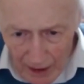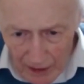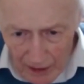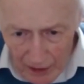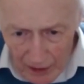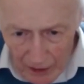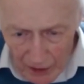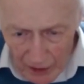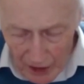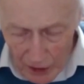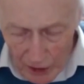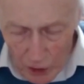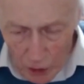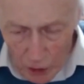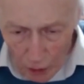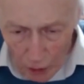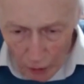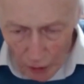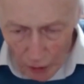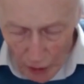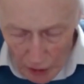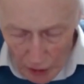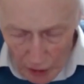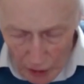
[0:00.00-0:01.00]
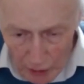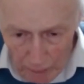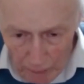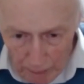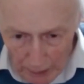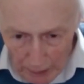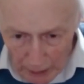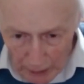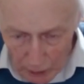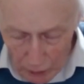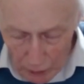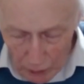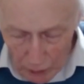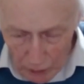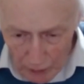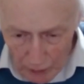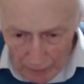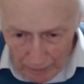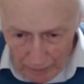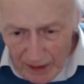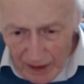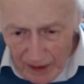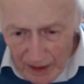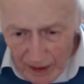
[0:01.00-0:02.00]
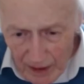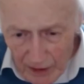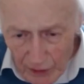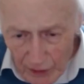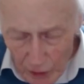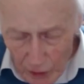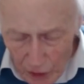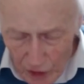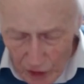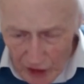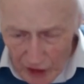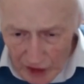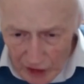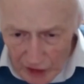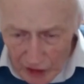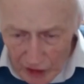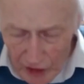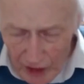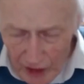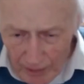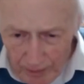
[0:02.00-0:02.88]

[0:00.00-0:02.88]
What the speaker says: then college, Balliol. In those days,